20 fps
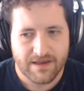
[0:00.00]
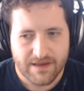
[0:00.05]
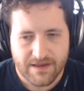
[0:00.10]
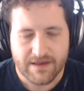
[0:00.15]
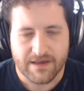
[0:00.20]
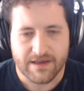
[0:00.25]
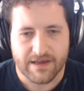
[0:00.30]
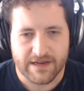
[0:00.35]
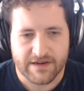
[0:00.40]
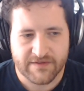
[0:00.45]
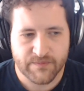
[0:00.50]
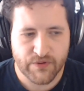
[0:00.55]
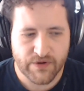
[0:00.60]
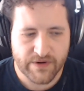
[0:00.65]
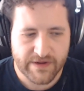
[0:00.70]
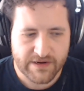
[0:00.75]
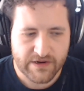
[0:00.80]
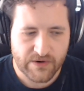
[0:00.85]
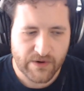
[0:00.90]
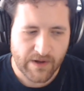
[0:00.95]
It's
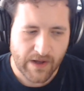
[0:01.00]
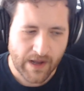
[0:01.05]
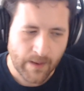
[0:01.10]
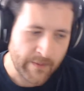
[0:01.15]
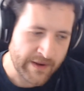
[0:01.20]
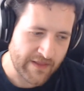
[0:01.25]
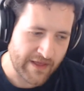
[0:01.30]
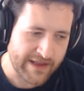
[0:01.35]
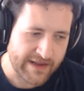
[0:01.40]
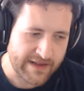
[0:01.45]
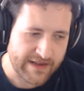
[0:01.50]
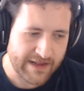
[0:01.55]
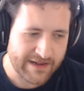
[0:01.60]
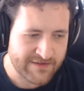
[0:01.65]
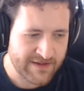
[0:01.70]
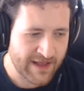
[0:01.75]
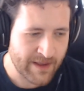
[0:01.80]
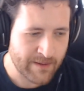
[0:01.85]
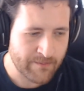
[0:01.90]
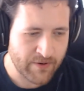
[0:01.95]
pretty cool. I mean, like it's
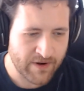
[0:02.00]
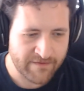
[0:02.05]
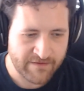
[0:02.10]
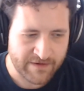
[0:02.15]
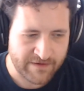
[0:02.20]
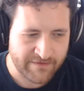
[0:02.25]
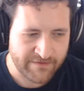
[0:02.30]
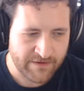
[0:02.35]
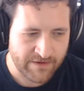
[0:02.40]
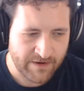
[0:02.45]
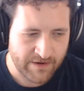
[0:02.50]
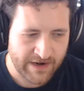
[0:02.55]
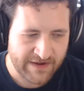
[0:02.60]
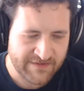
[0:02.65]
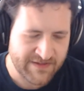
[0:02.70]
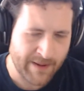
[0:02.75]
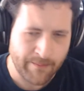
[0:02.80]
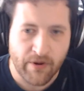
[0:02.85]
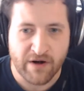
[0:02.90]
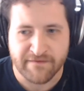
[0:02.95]
not perfect,
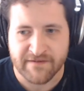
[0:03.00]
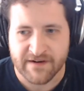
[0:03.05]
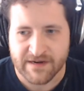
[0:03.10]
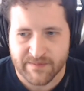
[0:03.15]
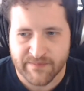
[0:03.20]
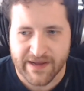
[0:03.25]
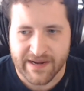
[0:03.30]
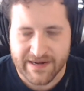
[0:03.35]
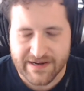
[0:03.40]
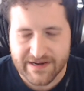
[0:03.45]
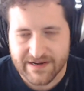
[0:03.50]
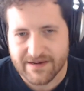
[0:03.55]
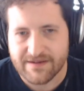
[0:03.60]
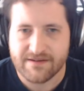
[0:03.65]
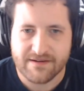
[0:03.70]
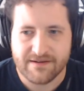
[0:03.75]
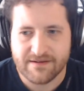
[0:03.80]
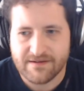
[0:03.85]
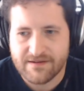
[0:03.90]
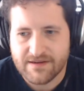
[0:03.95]
but
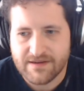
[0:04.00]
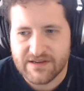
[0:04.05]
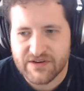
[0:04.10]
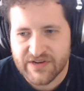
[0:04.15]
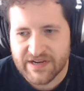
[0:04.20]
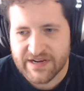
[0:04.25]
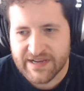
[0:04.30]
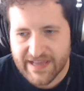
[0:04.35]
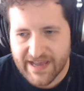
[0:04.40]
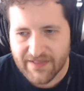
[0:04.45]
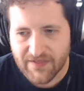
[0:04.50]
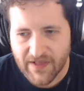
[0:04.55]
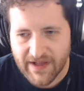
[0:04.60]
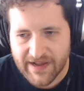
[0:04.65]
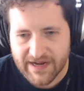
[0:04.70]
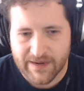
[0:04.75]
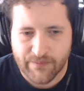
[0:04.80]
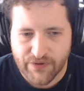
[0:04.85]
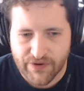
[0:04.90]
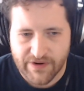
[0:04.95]
you can get
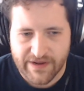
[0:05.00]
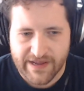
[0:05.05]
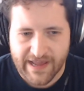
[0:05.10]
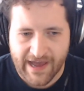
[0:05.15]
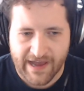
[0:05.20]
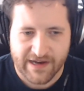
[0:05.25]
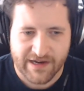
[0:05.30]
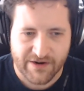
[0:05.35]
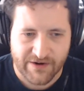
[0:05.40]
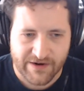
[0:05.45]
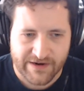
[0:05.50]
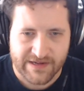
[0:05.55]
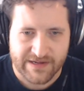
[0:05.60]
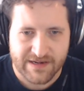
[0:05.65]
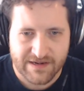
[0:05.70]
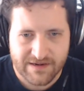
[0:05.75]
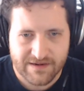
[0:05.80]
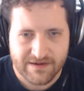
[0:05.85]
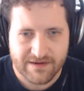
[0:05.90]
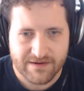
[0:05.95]
like a pretty accurate
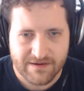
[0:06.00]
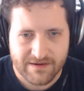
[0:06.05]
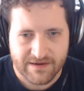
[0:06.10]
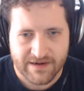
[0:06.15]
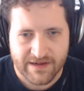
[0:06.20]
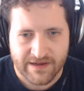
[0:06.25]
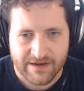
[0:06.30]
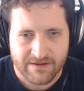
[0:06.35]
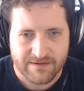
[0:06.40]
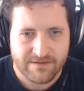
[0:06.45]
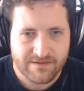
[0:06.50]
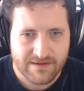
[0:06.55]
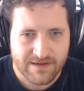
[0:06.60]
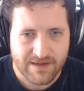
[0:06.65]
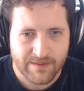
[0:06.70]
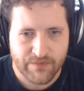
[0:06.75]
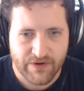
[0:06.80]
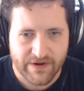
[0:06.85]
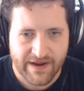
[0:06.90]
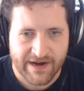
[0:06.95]

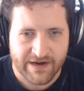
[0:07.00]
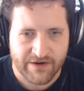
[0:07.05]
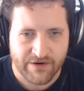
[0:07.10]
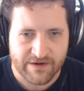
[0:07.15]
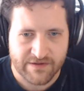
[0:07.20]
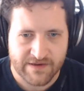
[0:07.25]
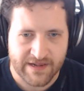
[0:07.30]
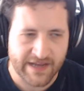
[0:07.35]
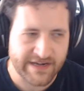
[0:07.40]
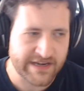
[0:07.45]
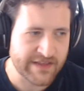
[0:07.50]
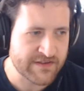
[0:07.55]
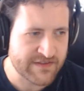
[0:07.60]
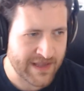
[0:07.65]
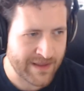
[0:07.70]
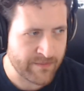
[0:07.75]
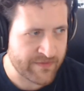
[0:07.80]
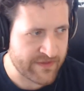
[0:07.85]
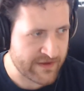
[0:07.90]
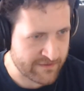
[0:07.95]
scene. I did the
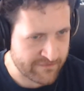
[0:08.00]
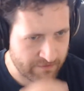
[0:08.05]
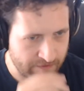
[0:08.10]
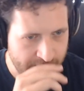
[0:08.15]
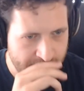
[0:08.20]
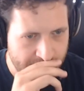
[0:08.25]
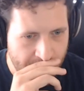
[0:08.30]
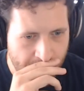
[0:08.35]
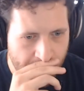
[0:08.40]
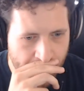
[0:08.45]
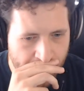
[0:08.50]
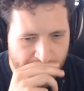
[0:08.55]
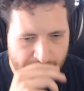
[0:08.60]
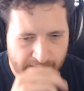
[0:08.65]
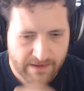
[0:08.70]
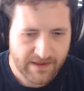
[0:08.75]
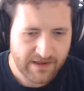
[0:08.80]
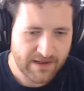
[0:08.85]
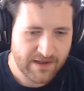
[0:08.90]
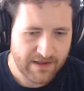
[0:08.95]
same thing for the
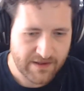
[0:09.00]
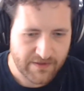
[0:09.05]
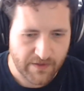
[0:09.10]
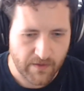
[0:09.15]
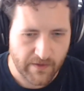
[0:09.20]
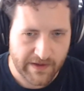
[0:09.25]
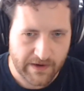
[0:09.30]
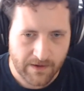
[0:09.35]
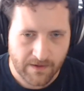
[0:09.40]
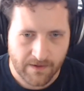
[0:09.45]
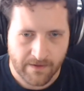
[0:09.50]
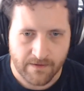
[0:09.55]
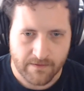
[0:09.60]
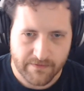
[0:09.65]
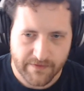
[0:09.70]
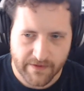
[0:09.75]
little